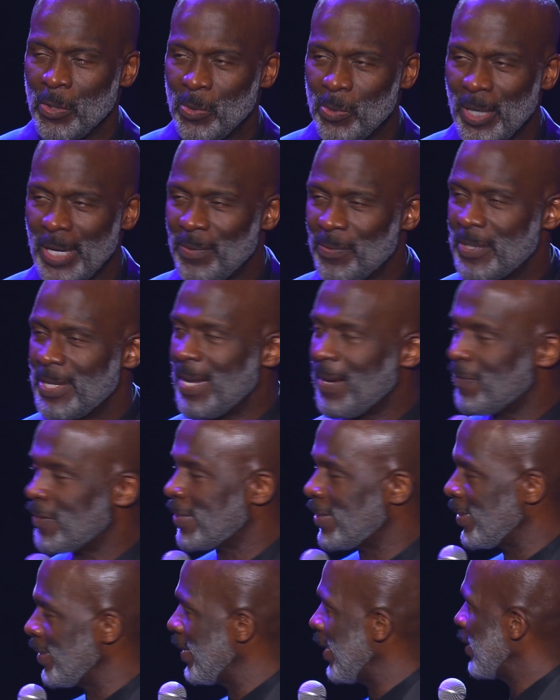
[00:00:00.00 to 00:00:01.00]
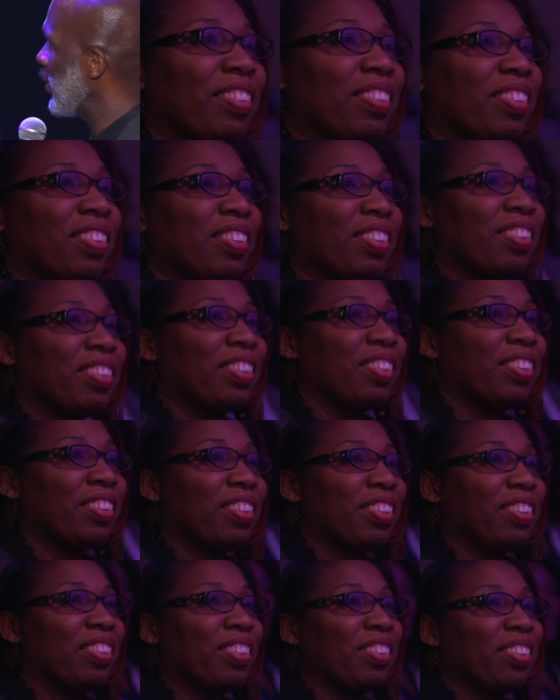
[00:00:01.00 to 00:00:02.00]
who I would never sing that song again
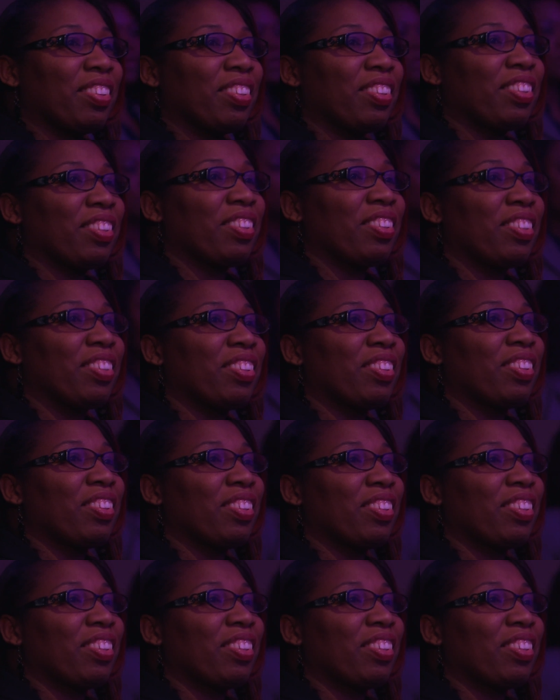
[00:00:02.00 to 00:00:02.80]
because of what you just